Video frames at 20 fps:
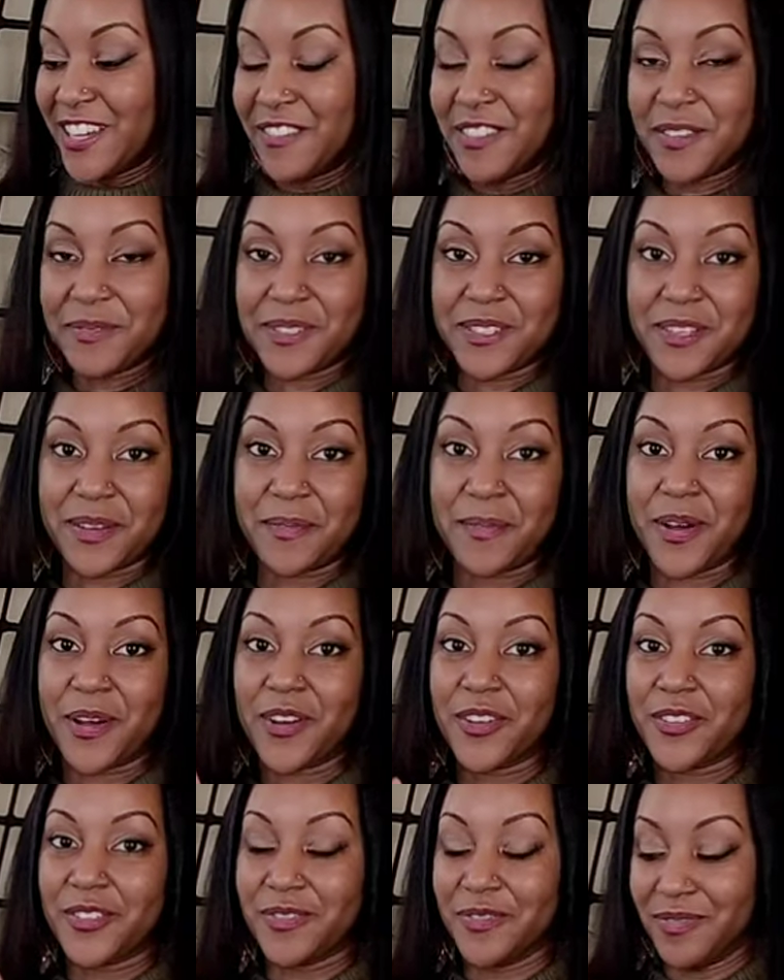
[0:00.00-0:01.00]
Give them some
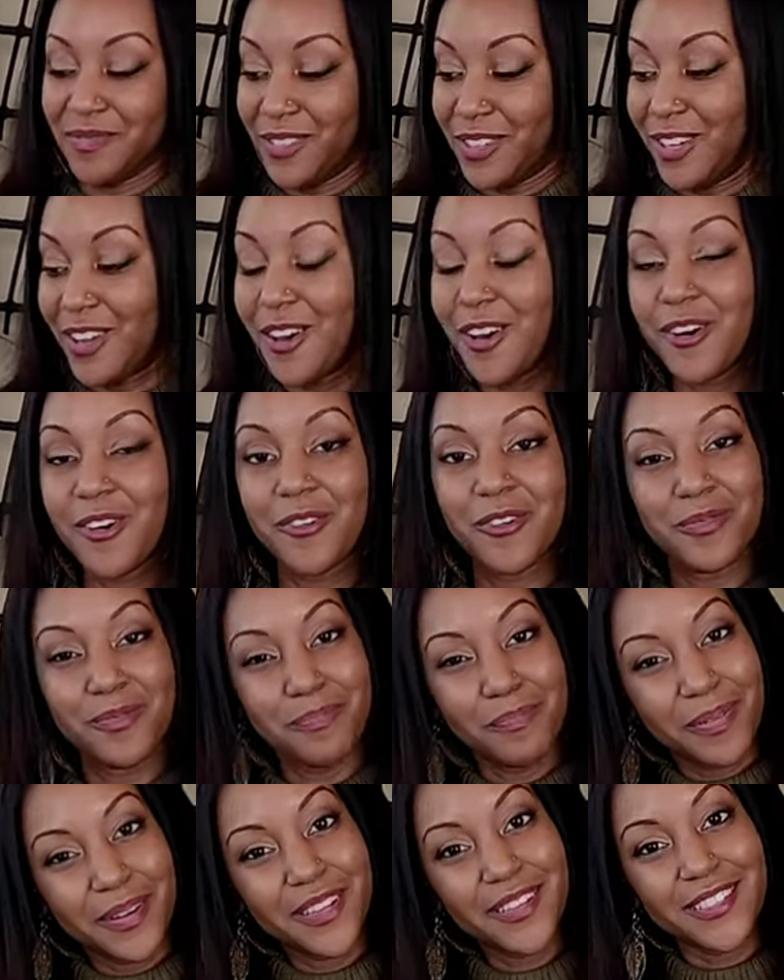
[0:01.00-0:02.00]

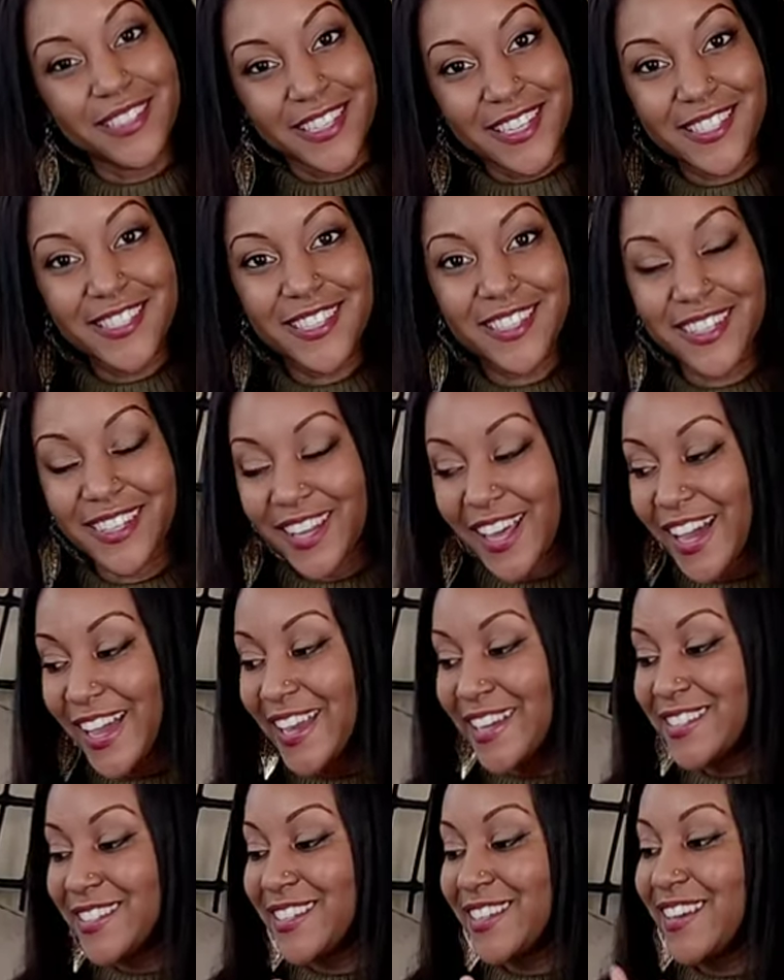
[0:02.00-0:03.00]
low but decent
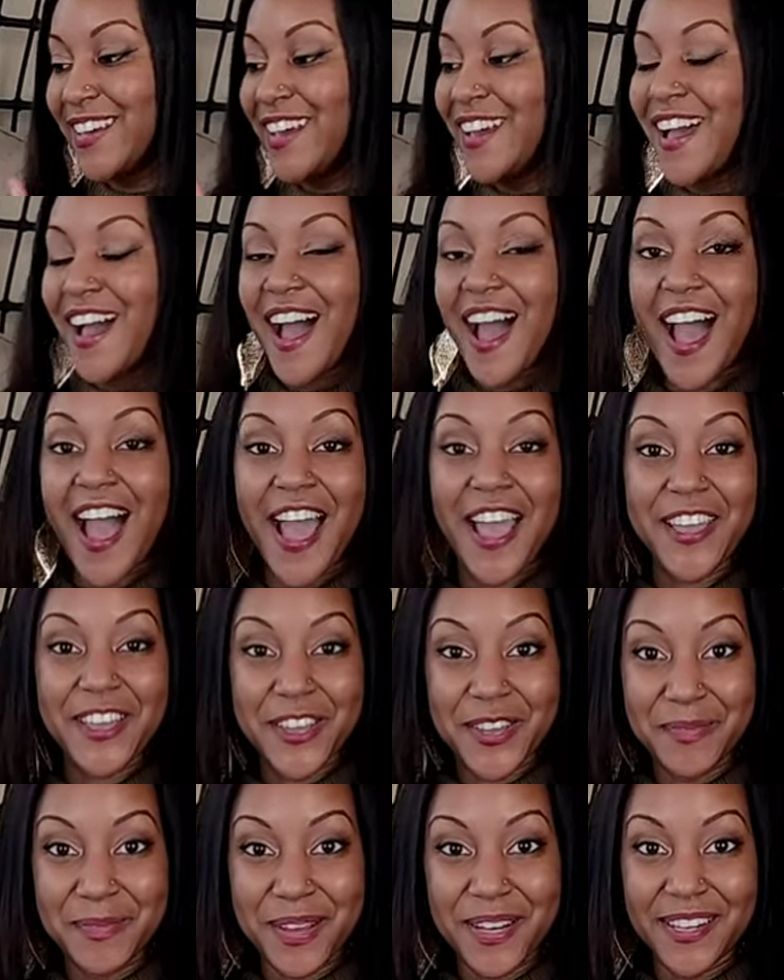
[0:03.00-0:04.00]
light, high
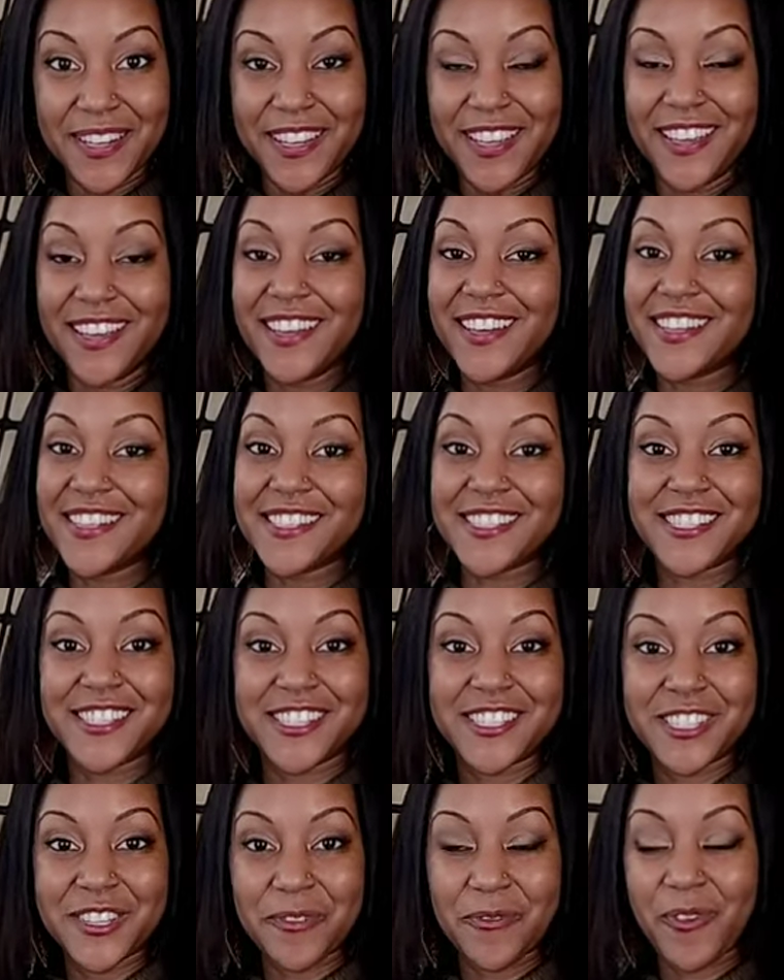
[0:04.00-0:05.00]
humidity,
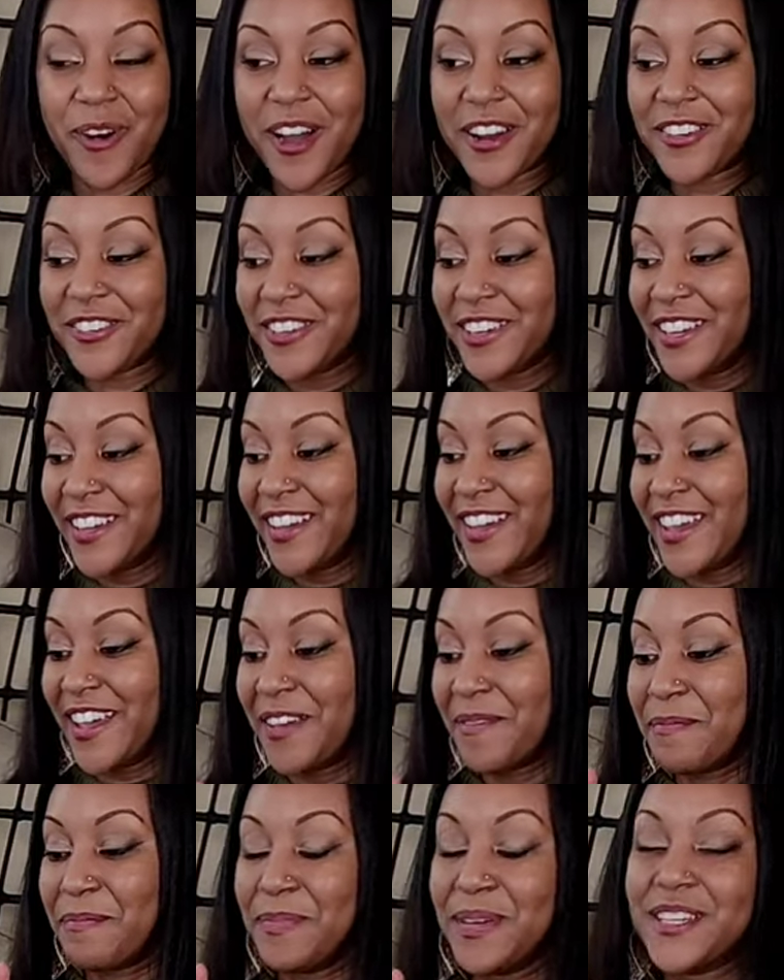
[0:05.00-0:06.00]
consistent watering,
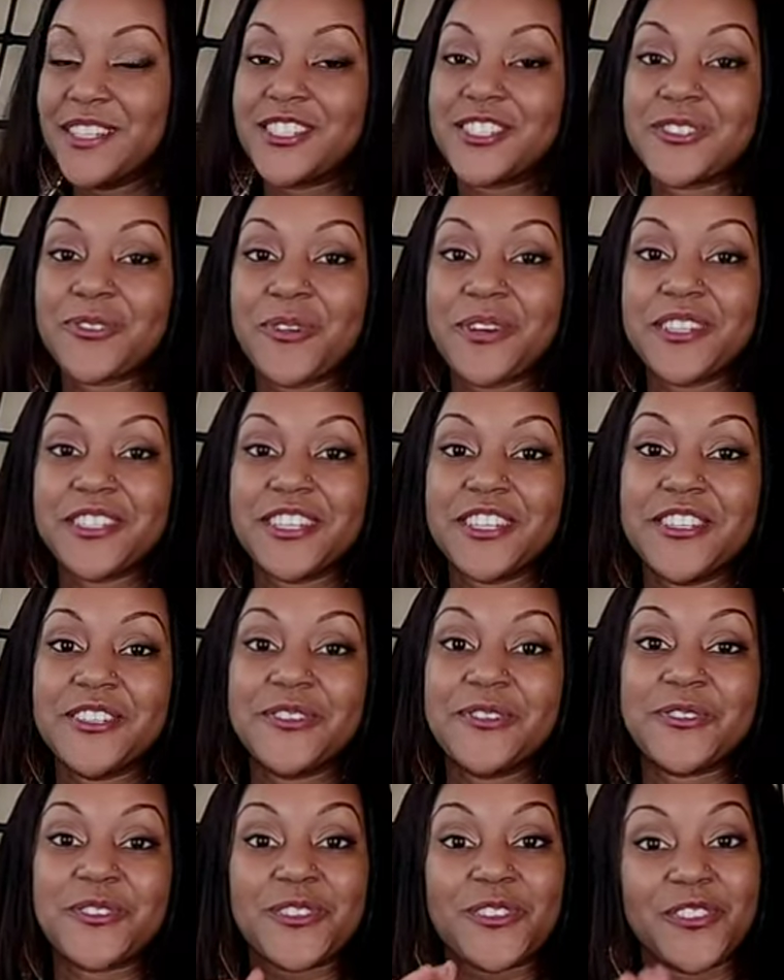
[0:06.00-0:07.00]
and be sure to
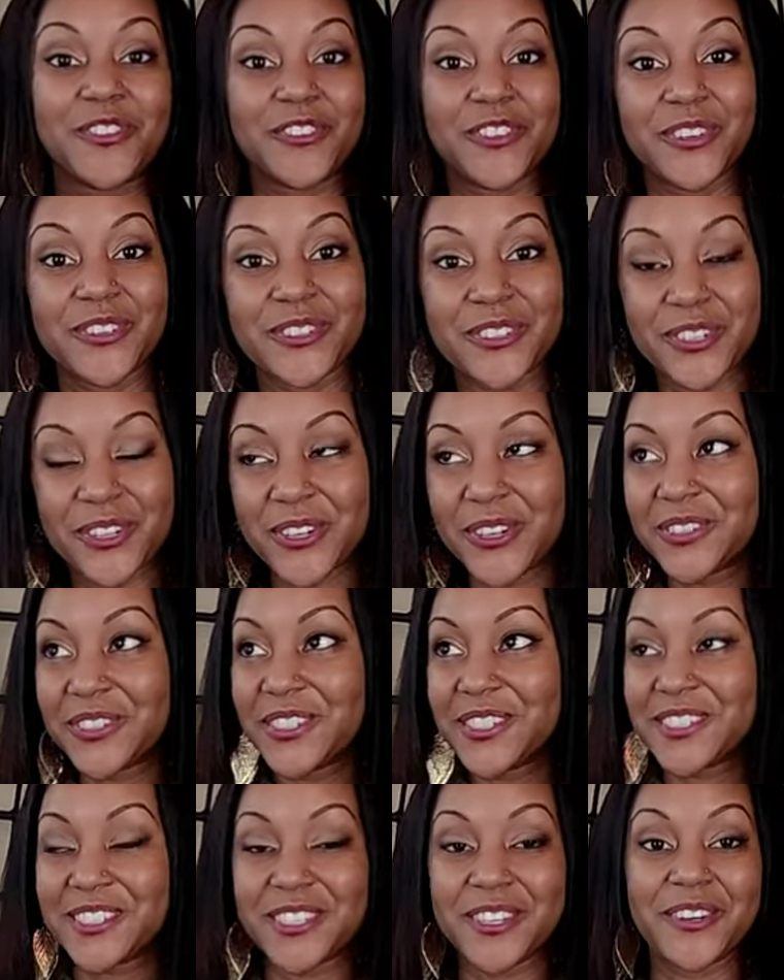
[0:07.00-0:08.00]
use filtered,
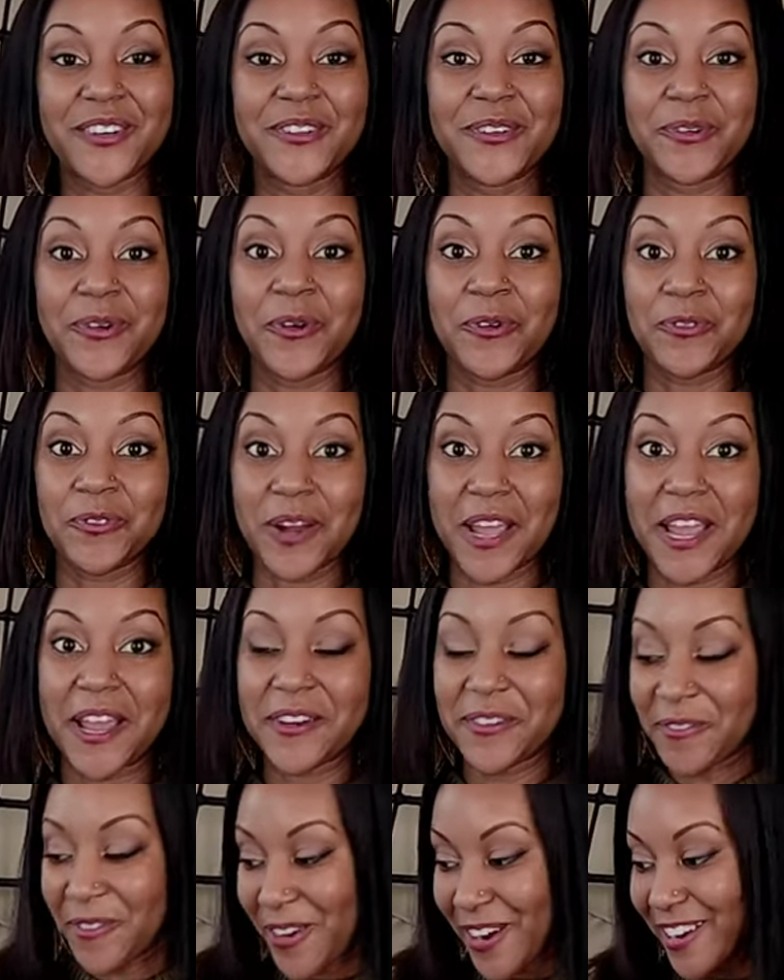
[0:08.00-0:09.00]
distilled, or
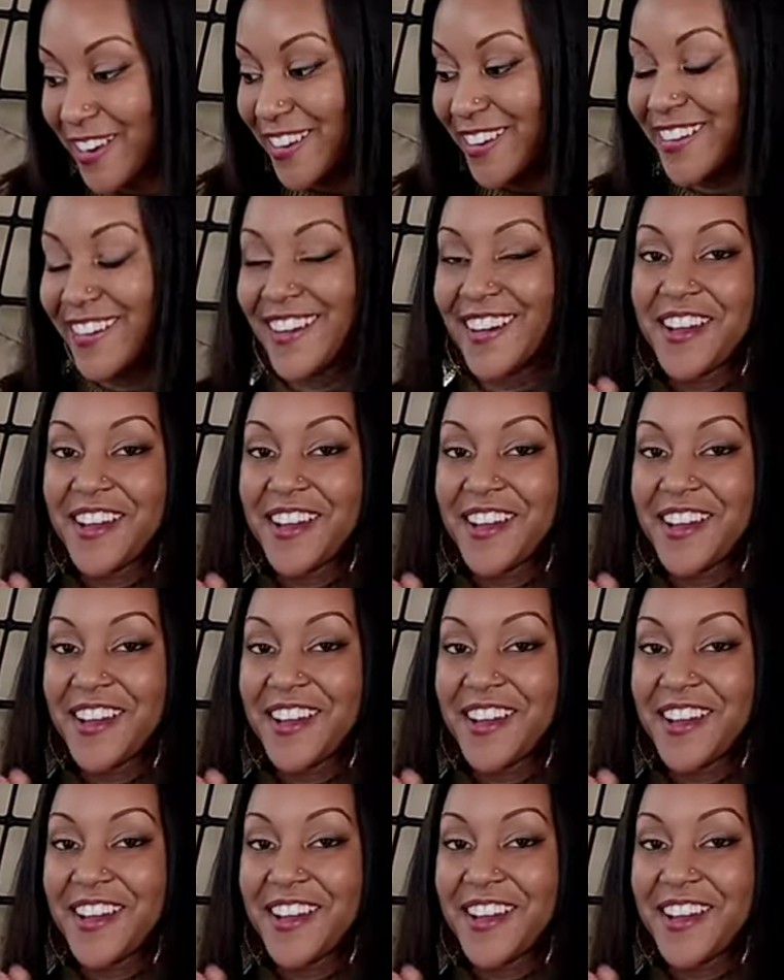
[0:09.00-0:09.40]
rain water